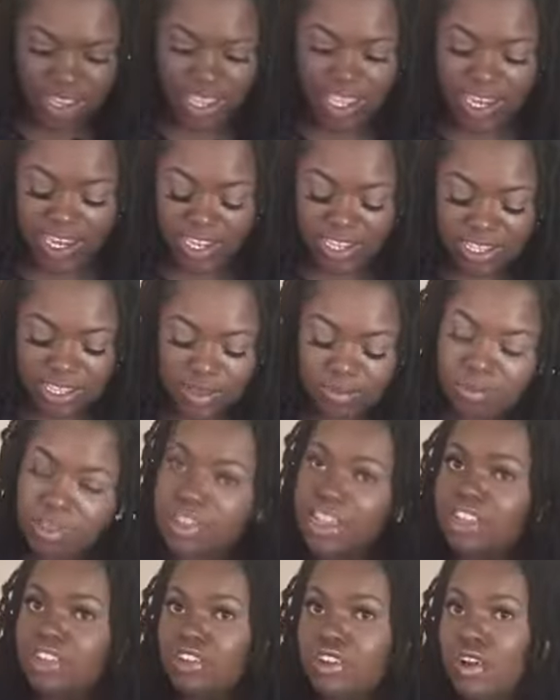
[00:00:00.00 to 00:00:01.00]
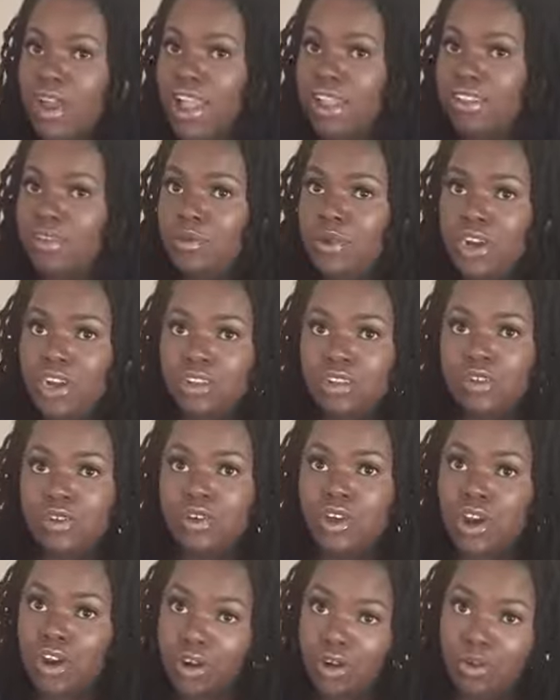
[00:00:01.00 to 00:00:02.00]
it is something that you're gonna have to wear a little
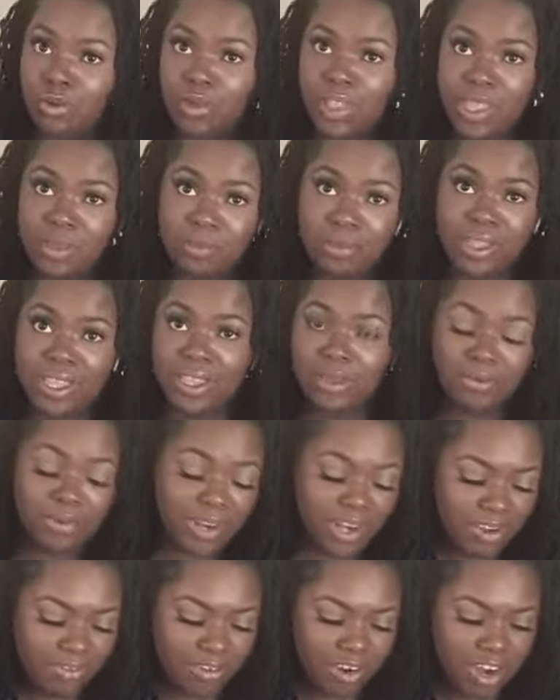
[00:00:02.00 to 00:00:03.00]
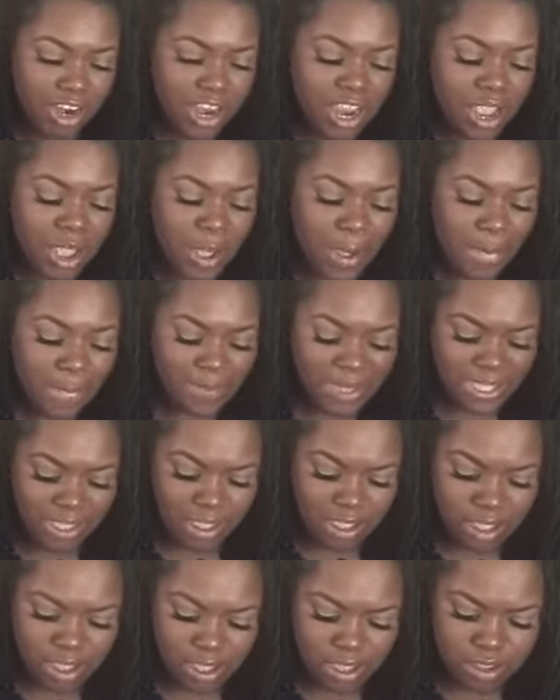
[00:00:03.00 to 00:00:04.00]
girdle with but whatever but
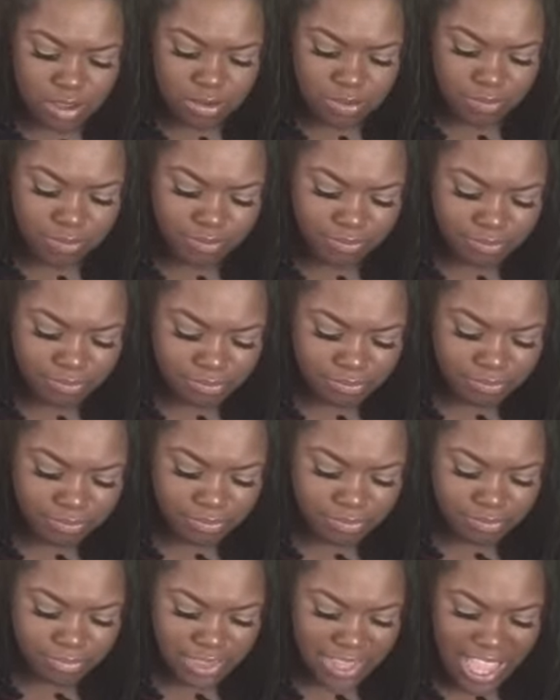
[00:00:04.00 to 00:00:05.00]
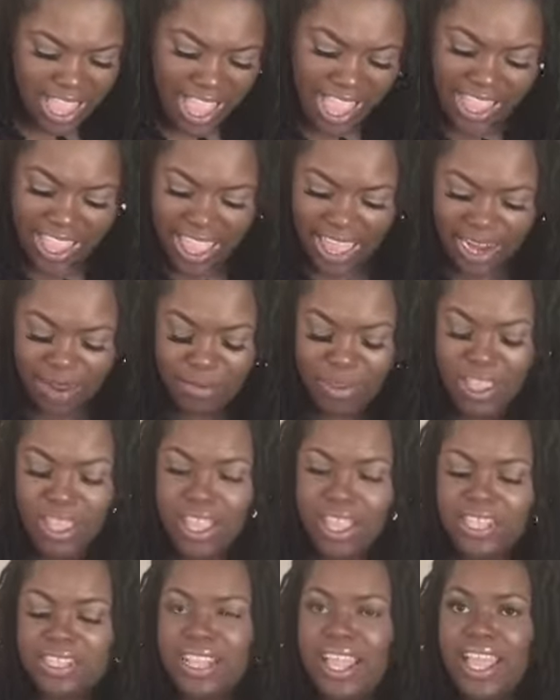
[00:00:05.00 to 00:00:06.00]
um I got it
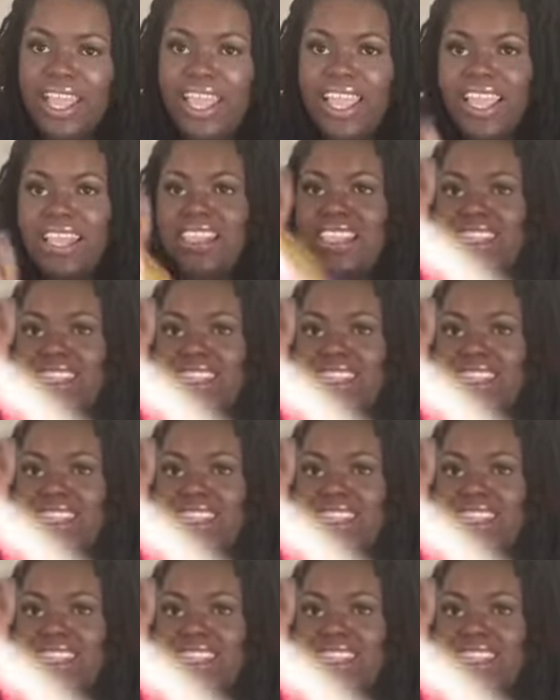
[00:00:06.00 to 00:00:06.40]
because like it's